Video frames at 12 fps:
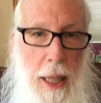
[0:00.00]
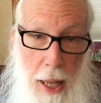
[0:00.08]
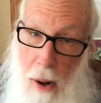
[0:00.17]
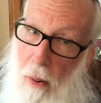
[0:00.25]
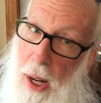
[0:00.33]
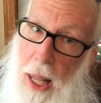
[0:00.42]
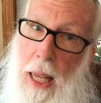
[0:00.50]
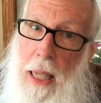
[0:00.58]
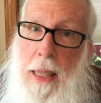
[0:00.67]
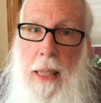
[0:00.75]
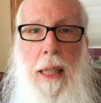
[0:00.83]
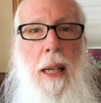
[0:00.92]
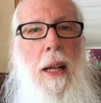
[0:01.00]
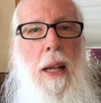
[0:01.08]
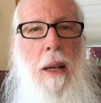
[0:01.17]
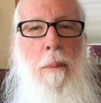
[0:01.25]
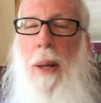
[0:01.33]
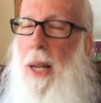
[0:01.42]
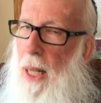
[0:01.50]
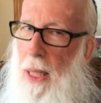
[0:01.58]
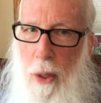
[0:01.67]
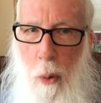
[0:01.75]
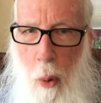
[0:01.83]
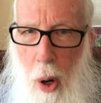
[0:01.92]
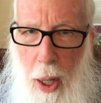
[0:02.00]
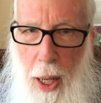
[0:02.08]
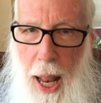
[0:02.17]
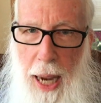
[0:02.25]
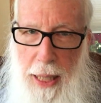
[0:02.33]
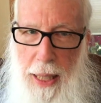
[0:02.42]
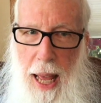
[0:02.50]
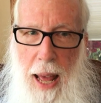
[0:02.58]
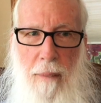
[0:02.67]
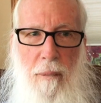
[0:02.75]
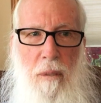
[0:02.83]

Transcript: there it is. But it doesn't work like that.